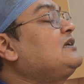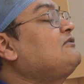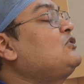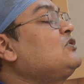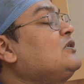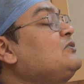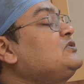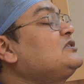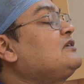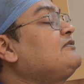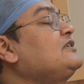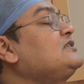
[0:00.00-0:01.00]
worn out
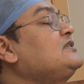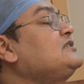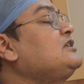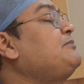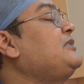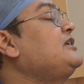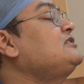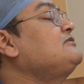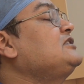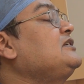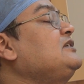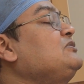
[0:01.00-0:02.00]
surface is replaced
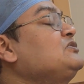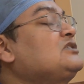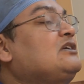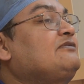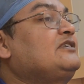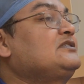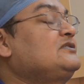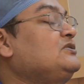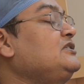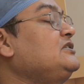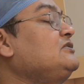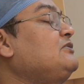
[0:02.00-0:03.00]
with a new surface. So
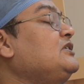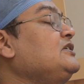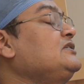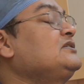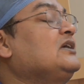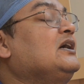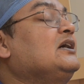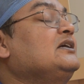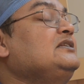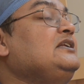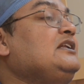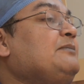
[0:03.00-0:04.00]
this is what is
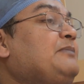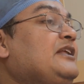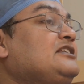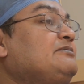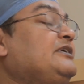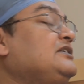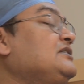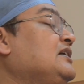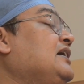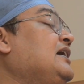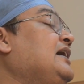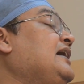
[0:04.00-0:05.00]
knee replacement,
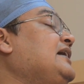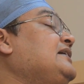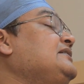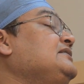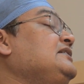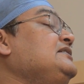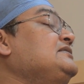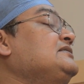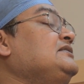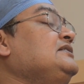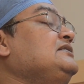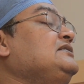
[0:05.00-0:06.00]
and this
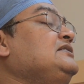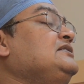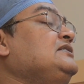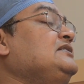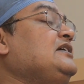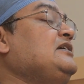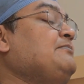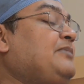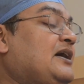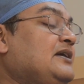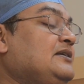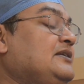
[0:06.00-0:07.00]
is the
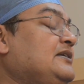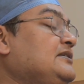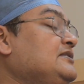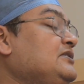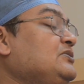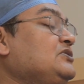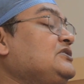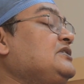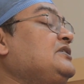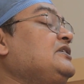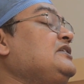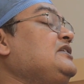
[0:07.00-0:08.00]
implant that is used in
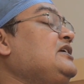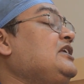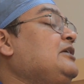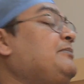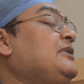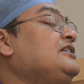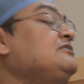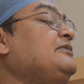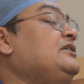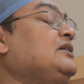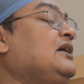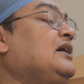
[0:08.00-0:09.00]
knee
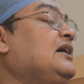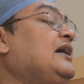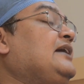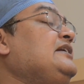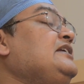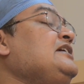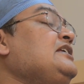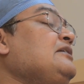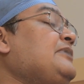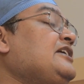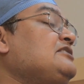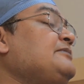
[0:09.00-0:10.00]
replacement. And knee
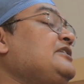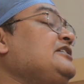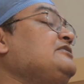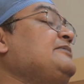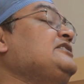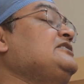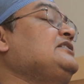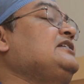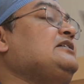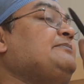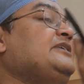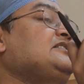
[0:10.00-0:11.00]
replacement is
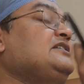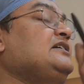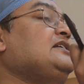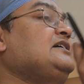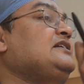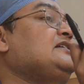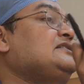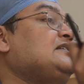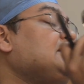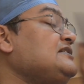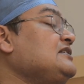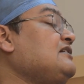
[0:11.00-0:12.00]
basically it is
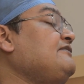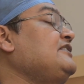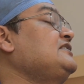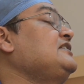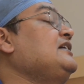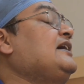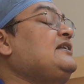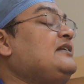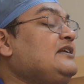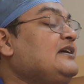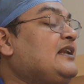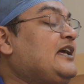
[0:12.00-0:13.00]
resurfacing and
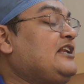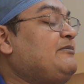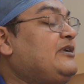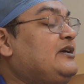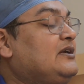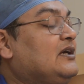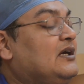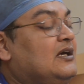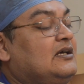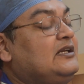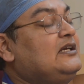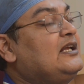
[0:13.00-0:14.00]
realignment.
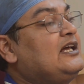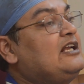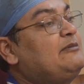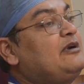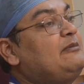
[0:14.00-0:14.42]
Realignment